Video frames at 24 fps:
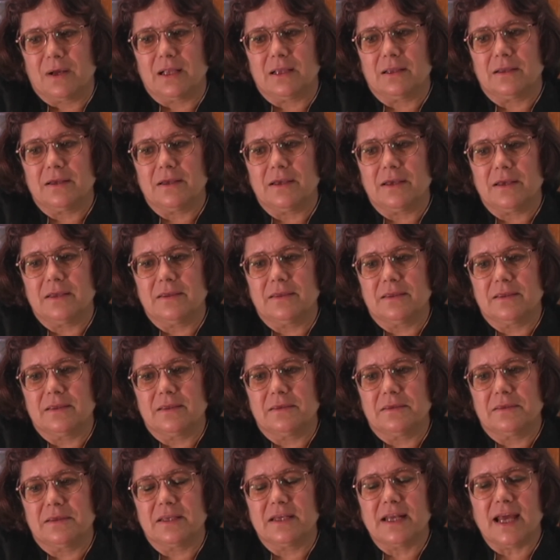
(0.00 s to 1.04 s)
Well,
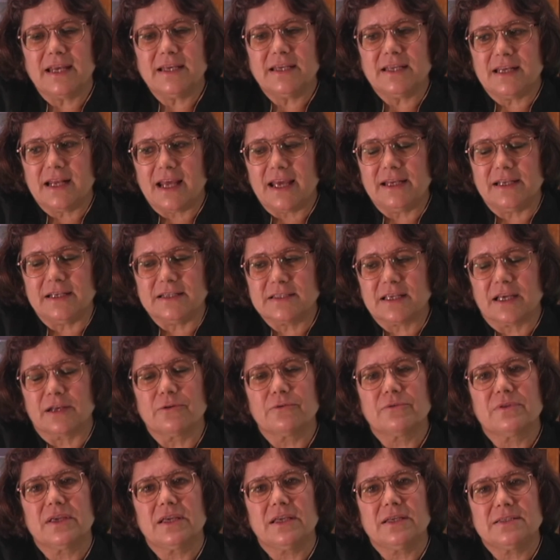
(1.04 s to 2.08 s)
in the 1980s,
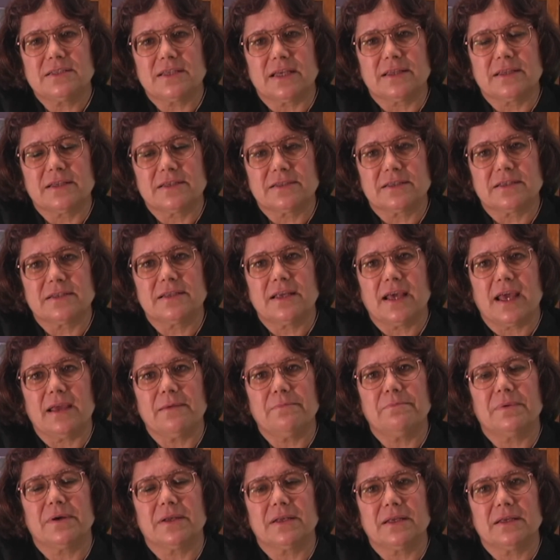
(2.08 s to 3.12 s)
I don't think he said this in
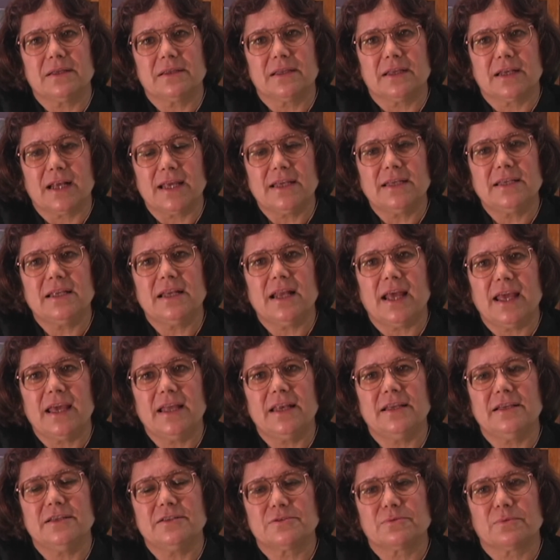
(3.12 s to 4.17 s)
tape, but in the
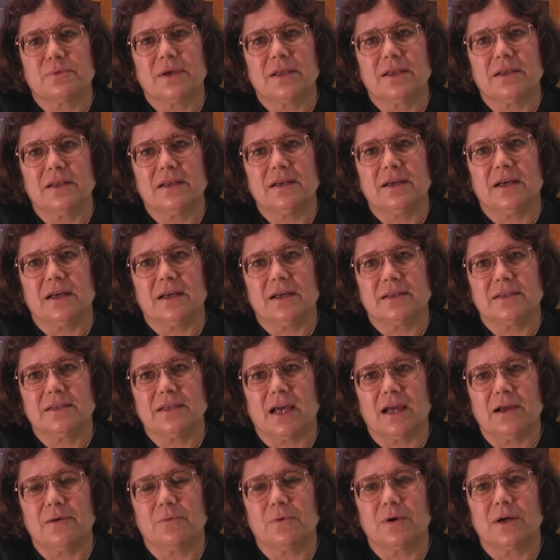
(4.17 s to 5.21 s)
1980s, when
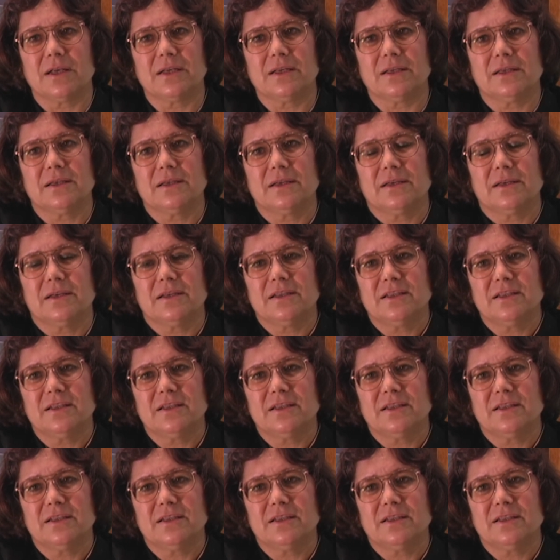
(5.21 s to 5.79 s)
Taiwan